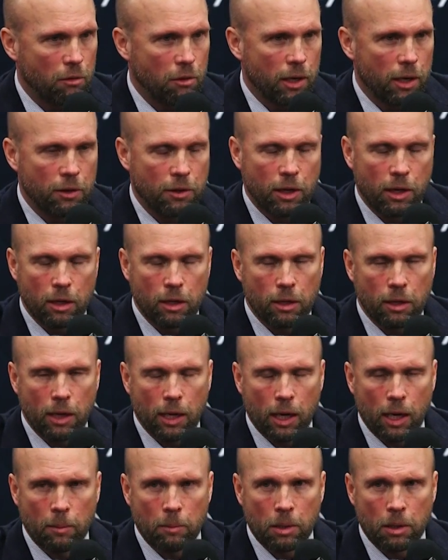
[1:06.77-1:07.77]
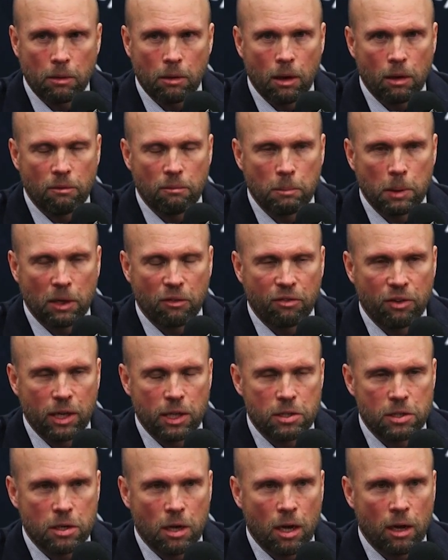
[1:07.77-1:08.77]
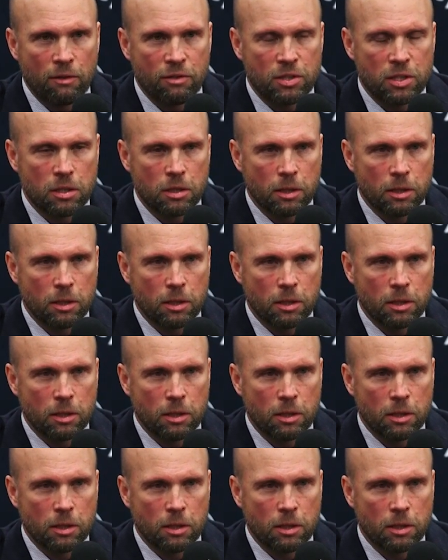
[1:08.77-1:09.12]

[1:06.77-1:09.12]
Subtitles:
right at the end of the game and big face-offs.